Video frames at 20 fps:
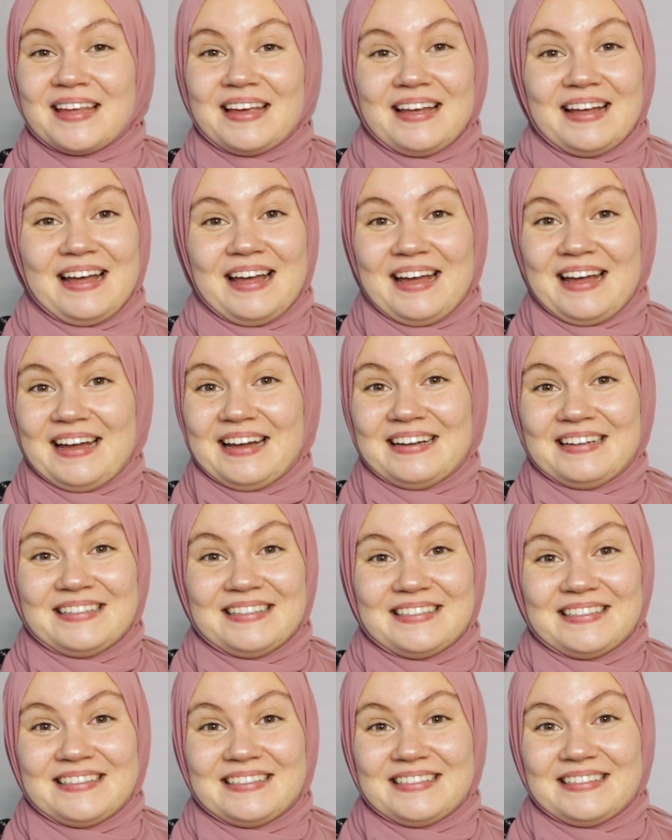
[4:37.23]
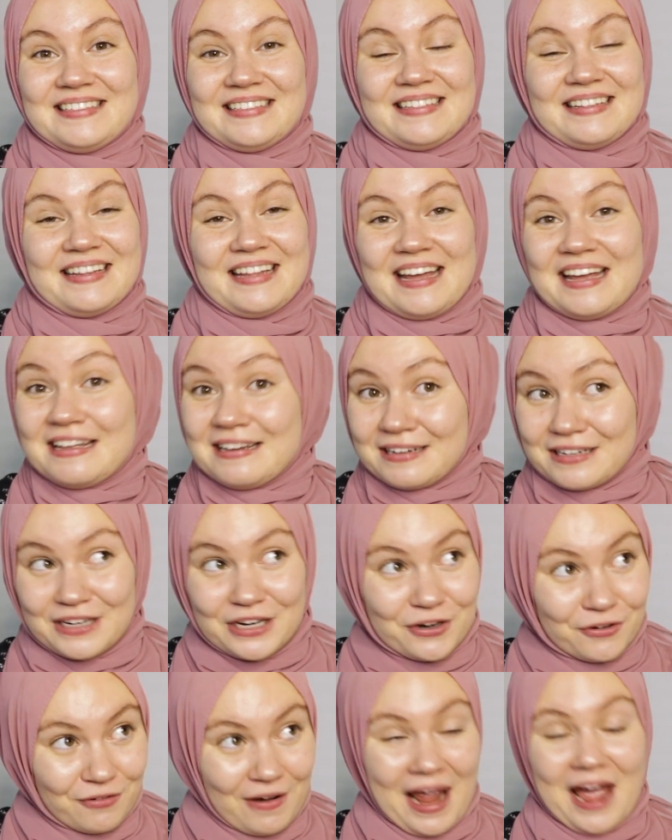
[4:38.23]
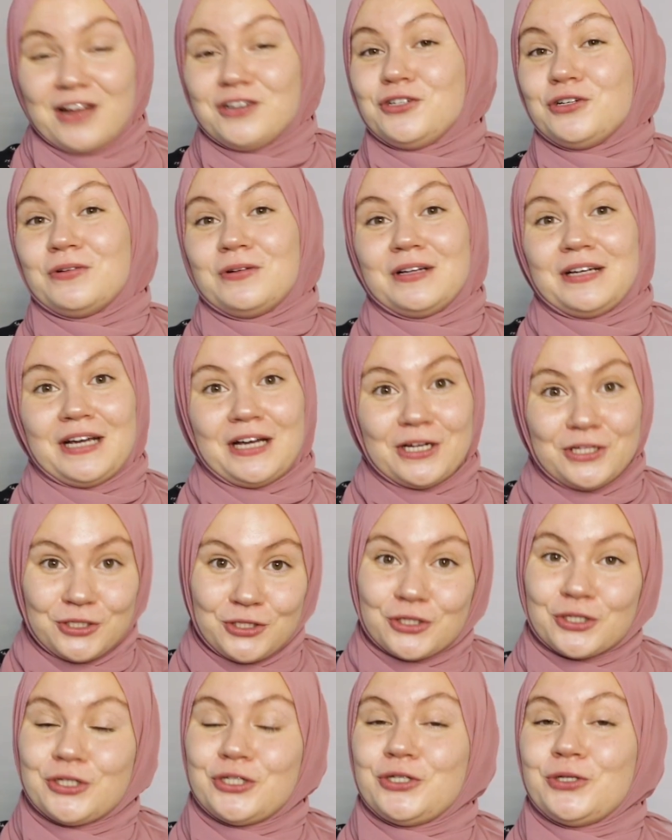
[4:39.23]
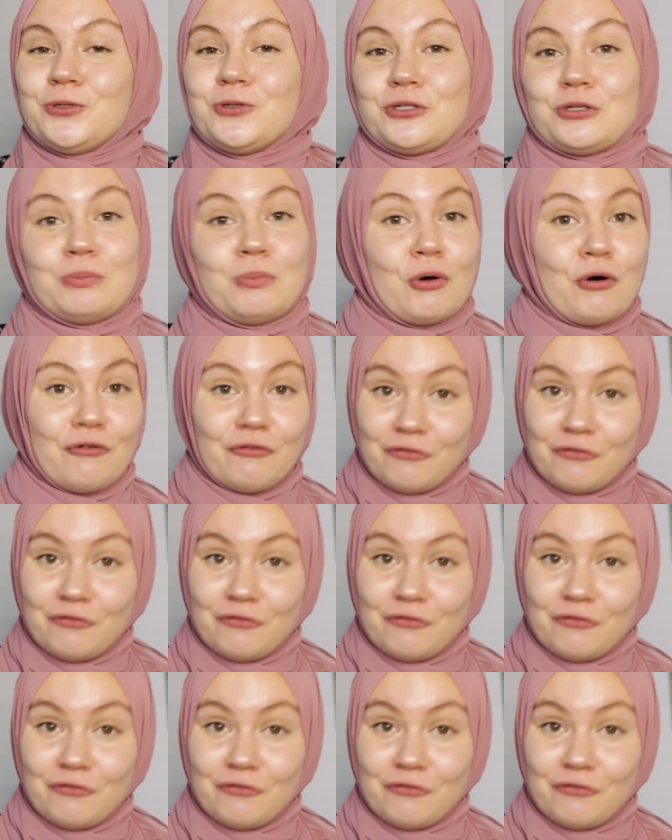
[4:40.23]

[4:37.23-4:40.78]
and then gradually introduce more